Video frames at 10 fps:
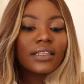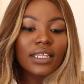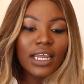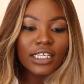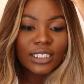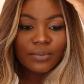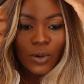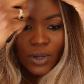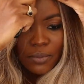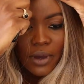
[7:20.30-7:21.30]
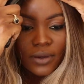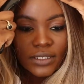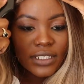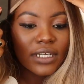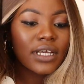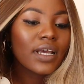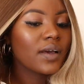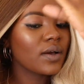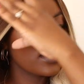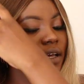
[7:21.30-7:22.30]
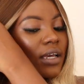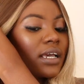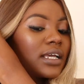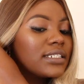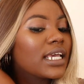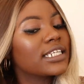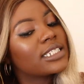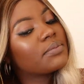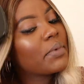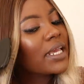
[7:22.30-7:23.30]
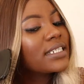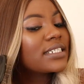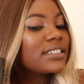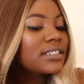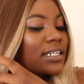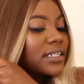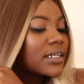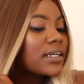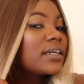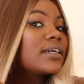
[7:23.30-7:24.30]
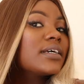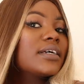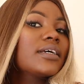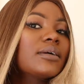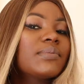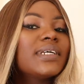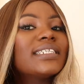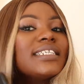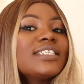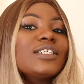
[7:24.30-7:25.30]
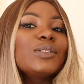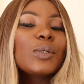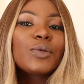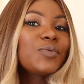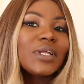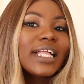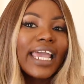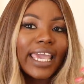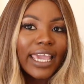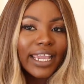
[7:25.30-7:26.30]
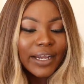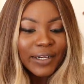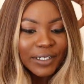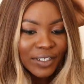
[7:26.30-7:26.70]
that I spoke about, it's expected because it's not real hair.